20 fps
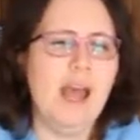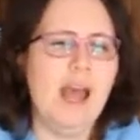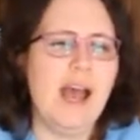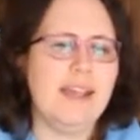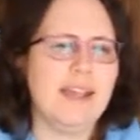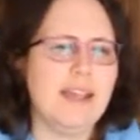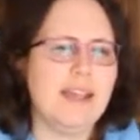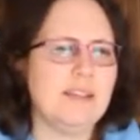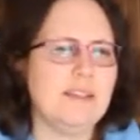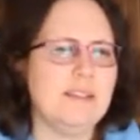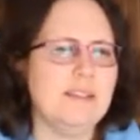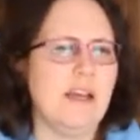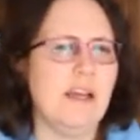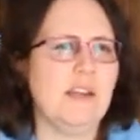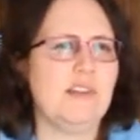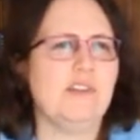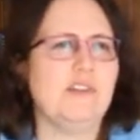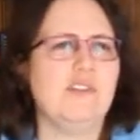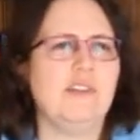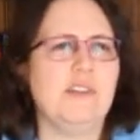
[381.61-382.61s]
And as
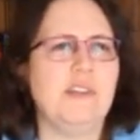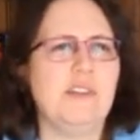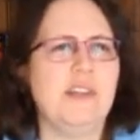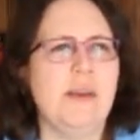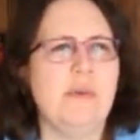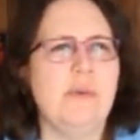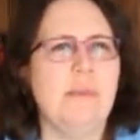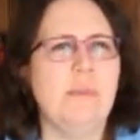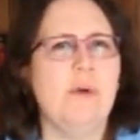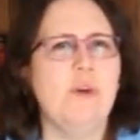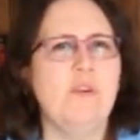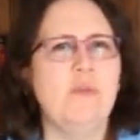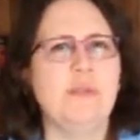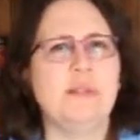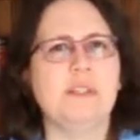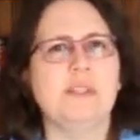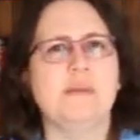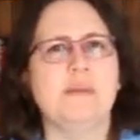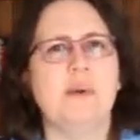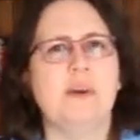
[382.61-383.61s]
such, there were
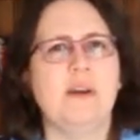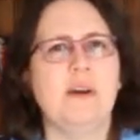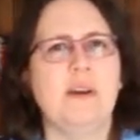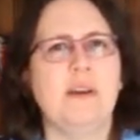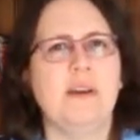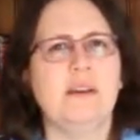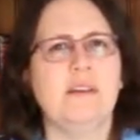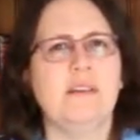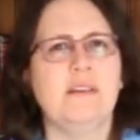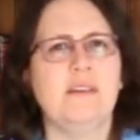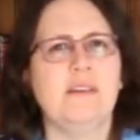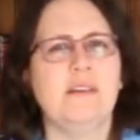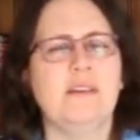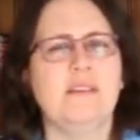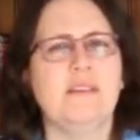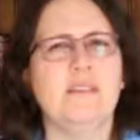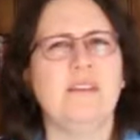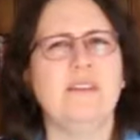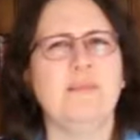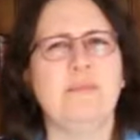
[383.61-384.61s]
moments when I
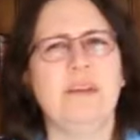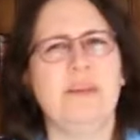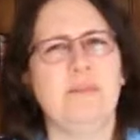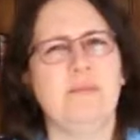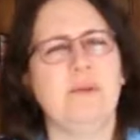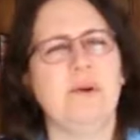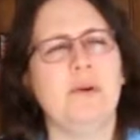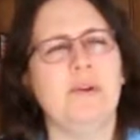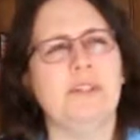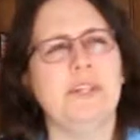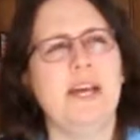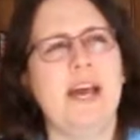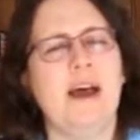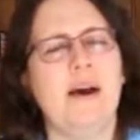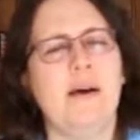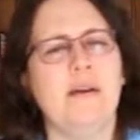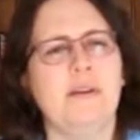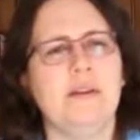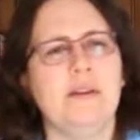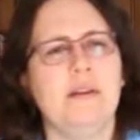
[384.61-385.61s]
got a bit bogged
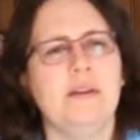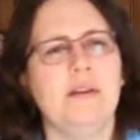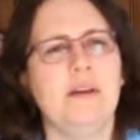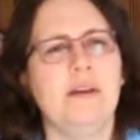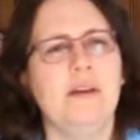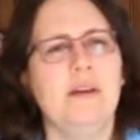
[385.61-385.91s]
down and